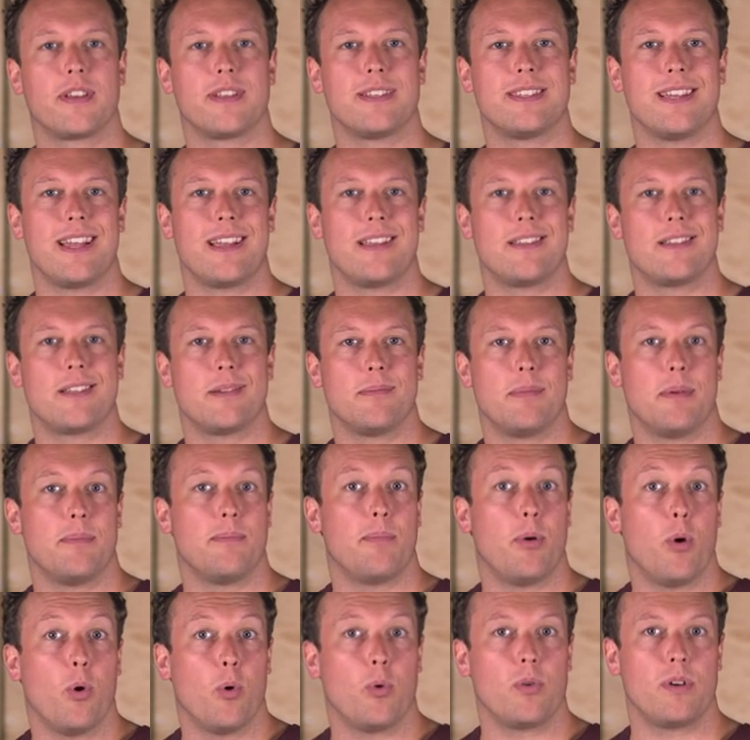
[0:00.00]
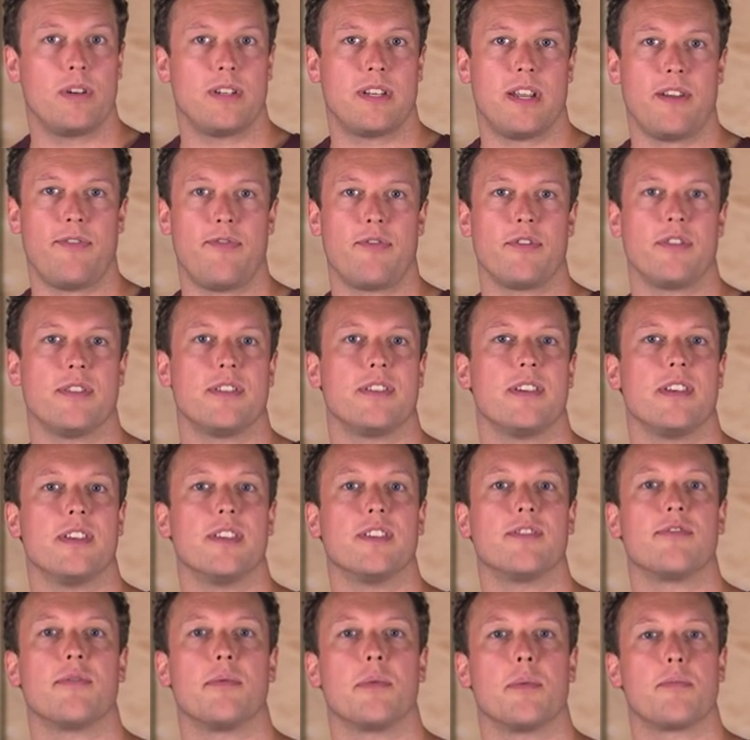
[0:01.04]
contains some important
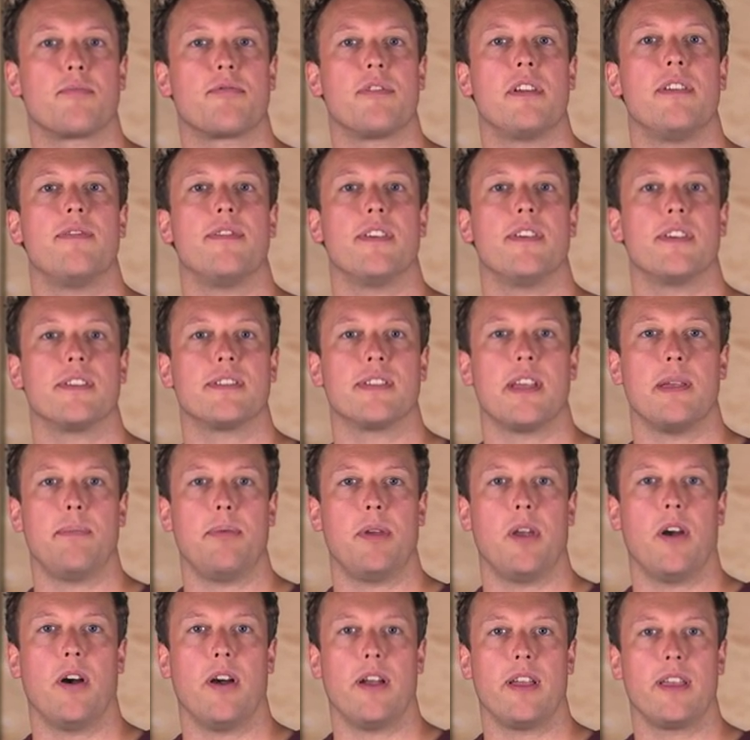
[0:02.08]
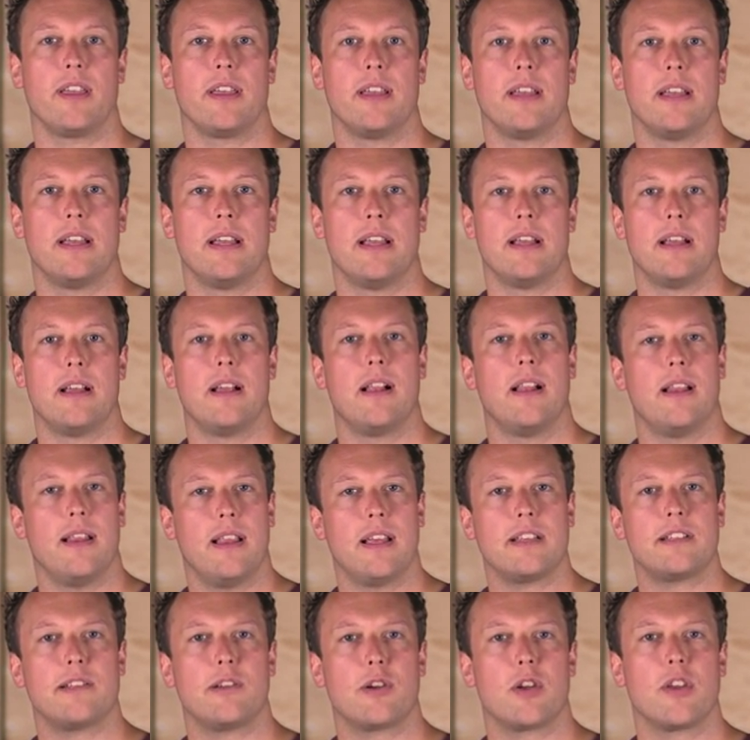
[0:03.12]
differences from the previous API.
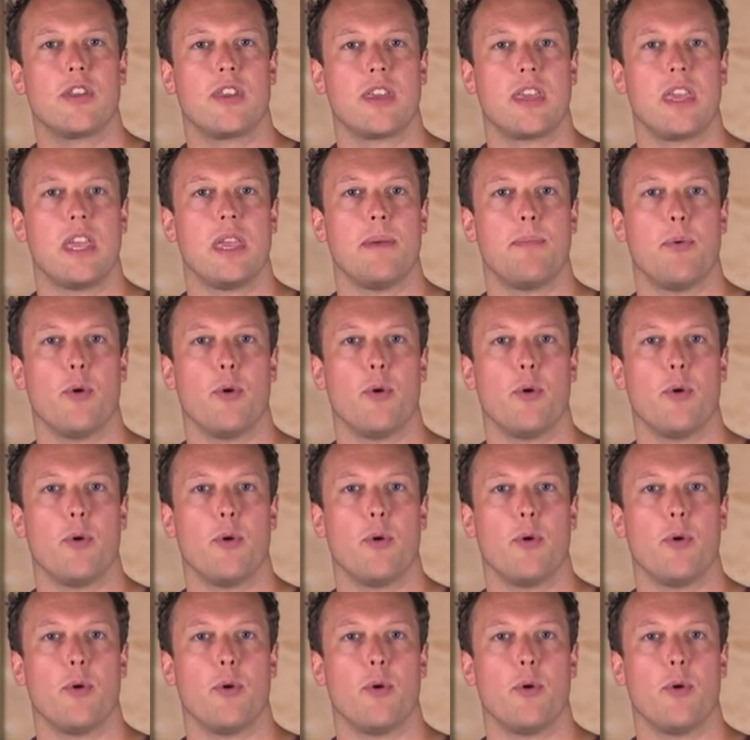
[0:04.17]
Let's look at the key